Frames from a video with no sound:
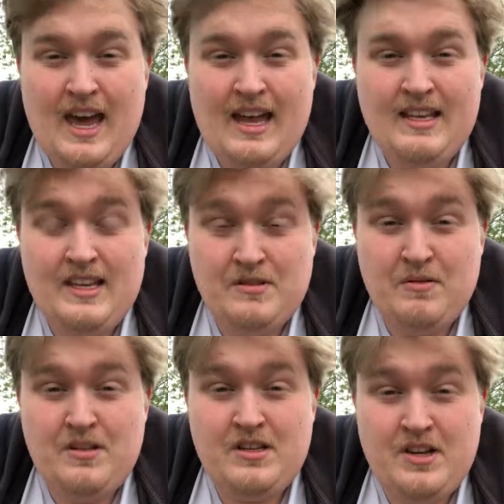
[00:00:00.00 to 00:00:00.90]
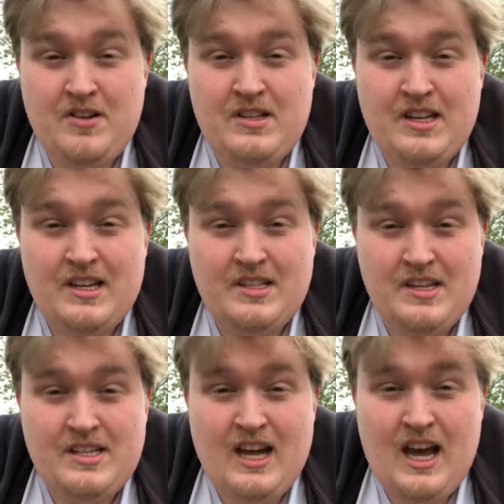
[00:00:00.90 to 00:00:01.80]
and this one's a doozy because
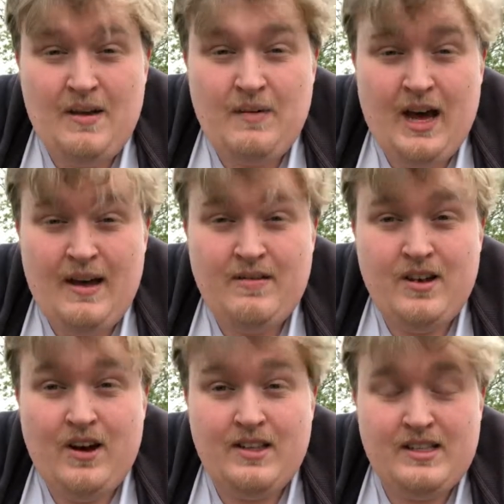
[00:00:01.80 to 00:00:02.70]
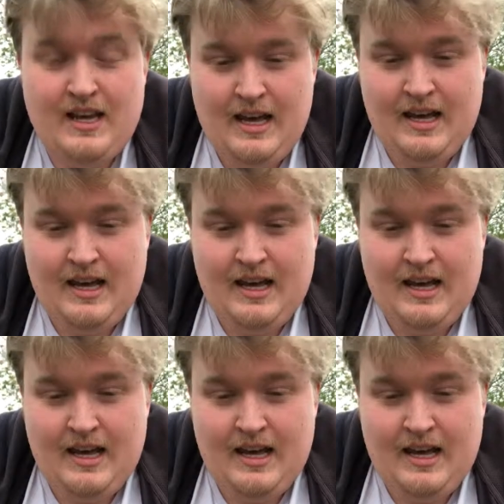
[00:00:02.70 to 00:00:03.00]
this time I've got